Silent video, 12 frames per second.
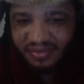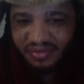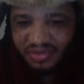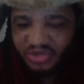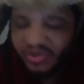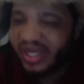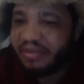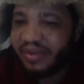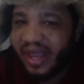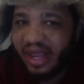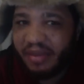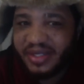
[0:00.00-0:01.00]
dream
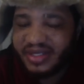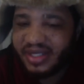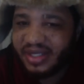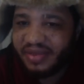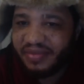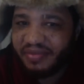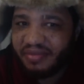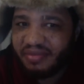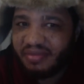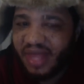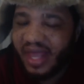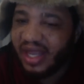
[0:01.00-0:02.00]
game. It's a
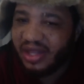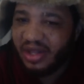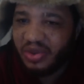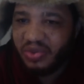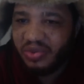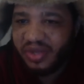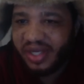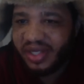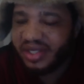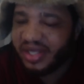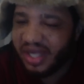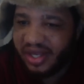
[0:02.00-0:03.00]
Halo
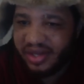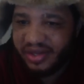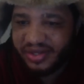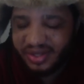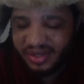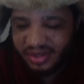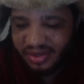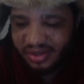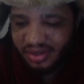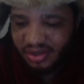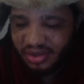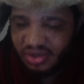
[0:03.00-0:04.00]
and Gears
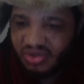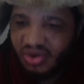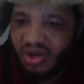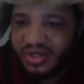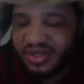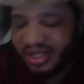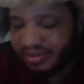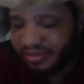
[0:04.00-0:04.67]
cross up,